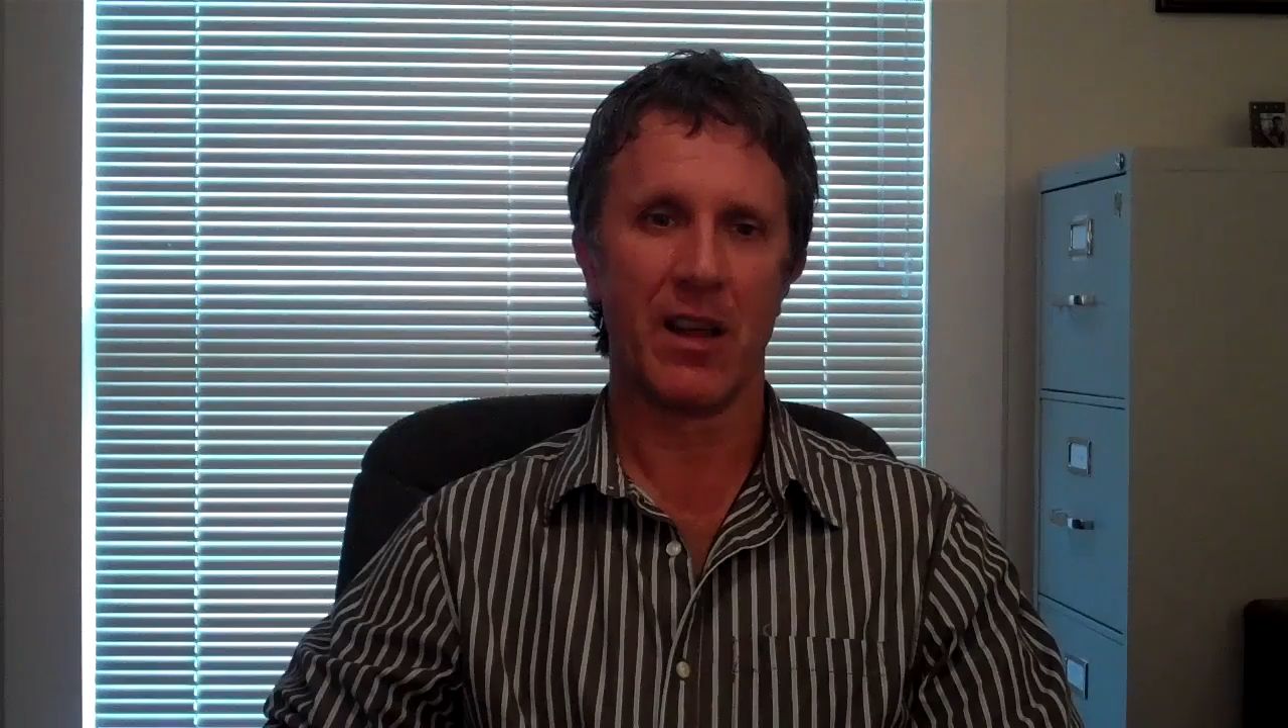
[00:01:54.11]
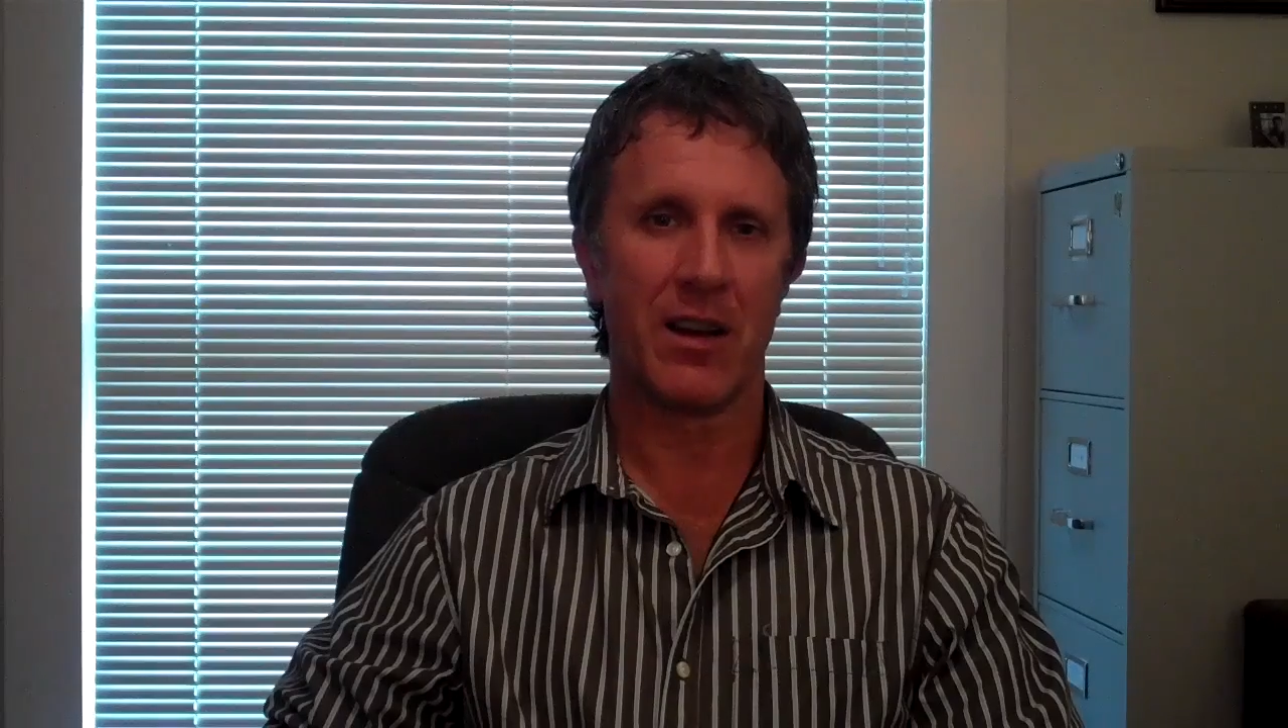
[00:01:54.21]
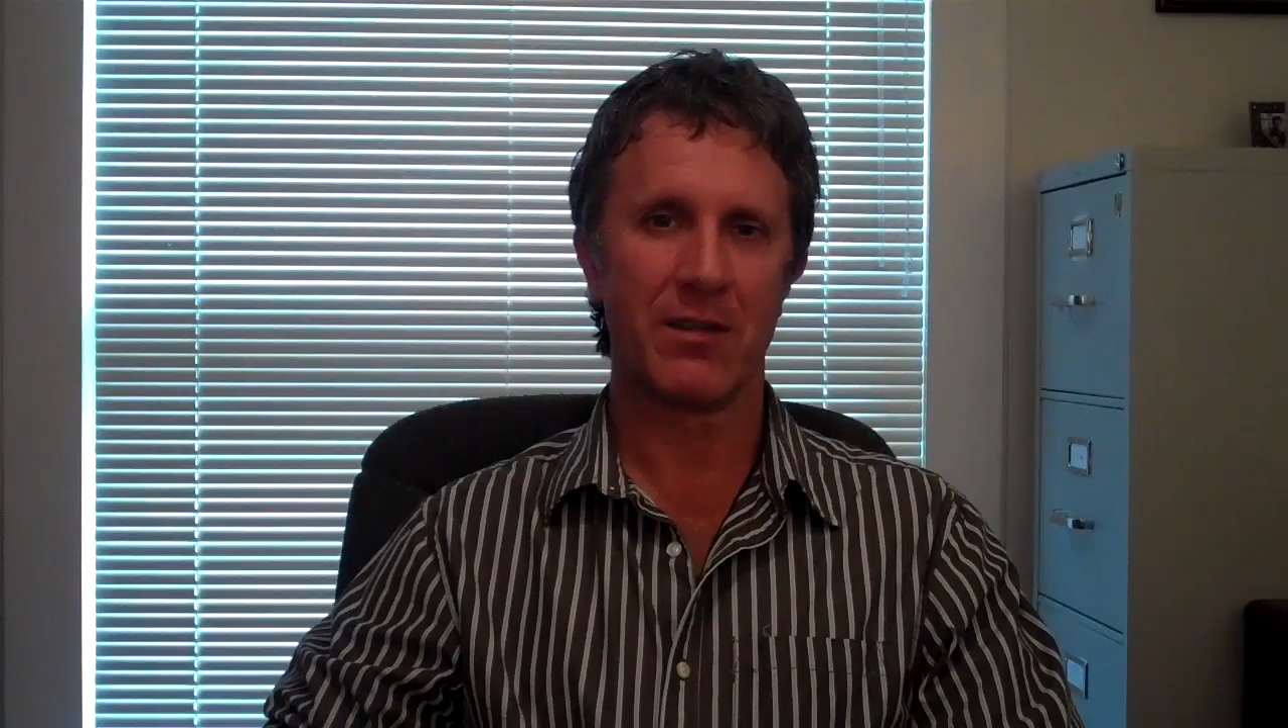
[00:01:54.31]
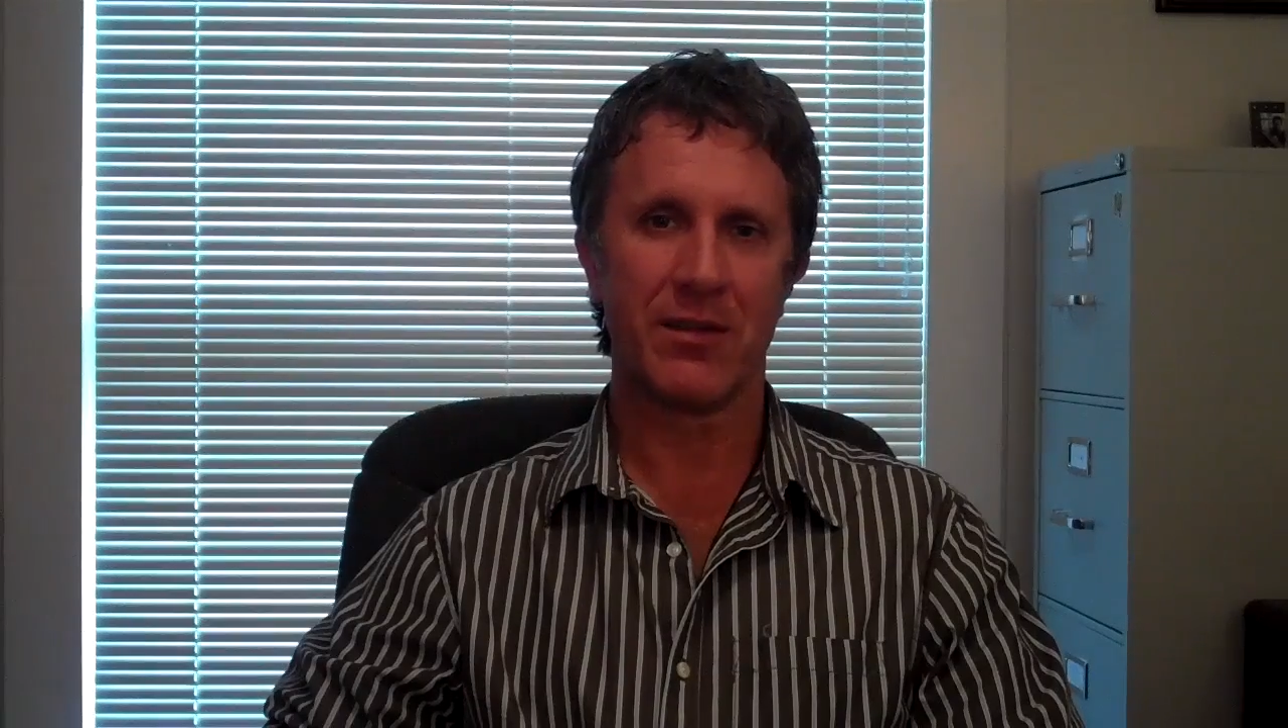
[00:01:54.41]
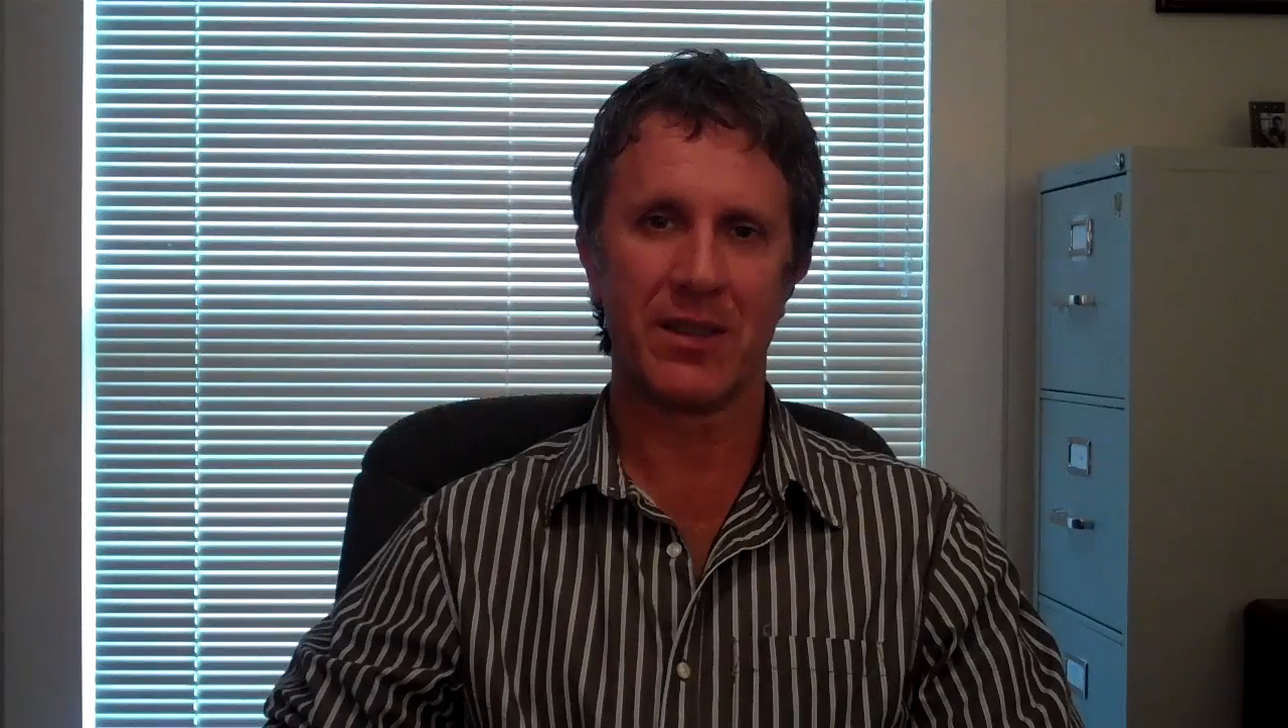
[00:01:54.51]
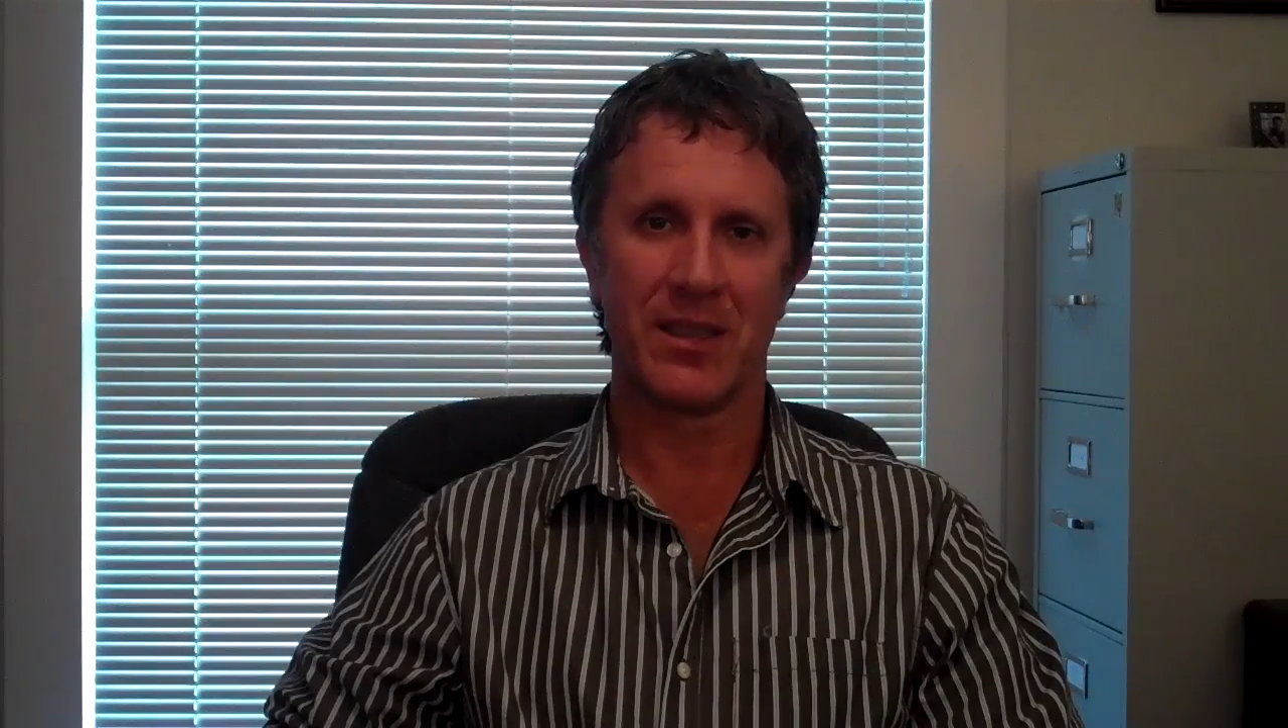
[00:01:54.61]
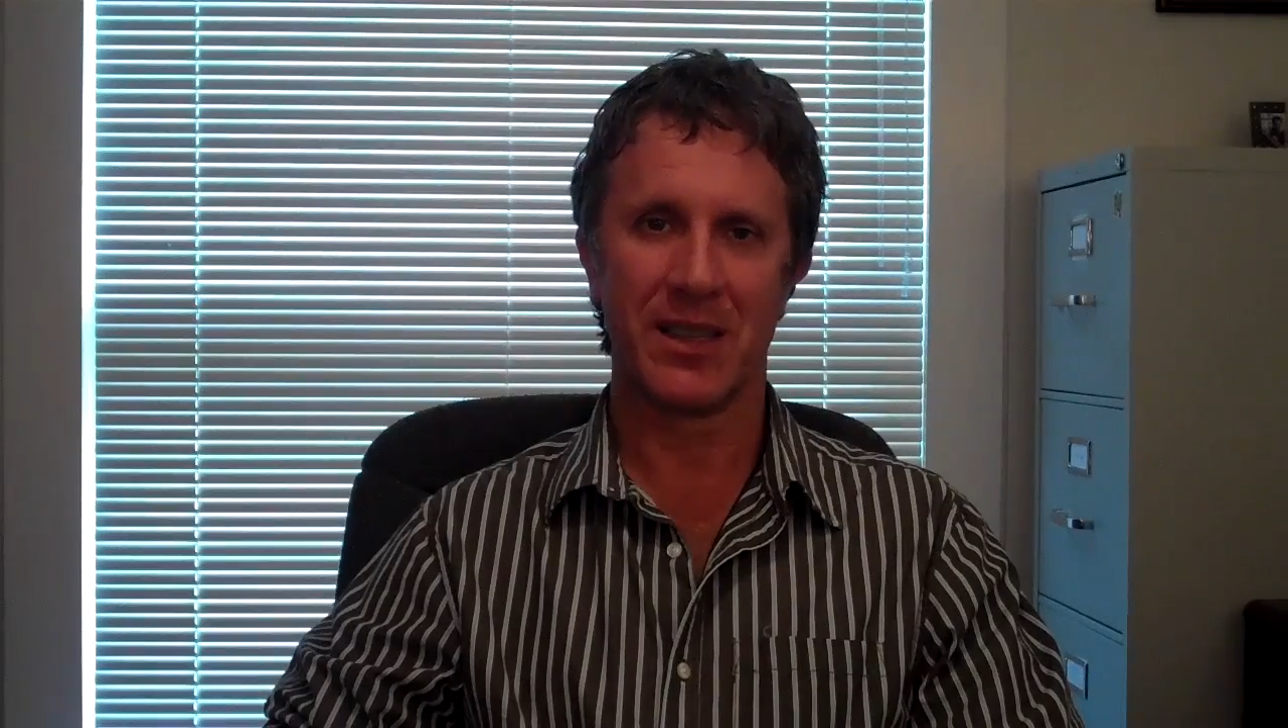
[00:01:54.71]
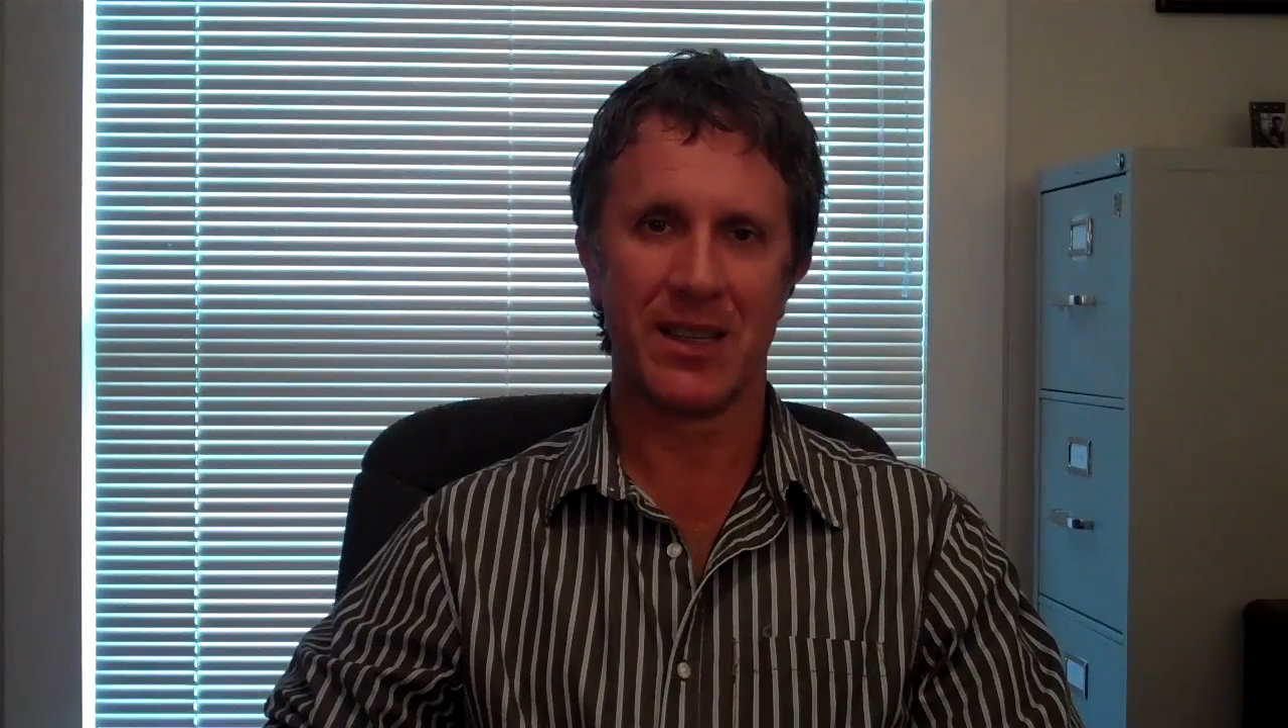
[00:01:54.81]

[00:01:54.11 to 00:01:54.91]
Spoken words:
loved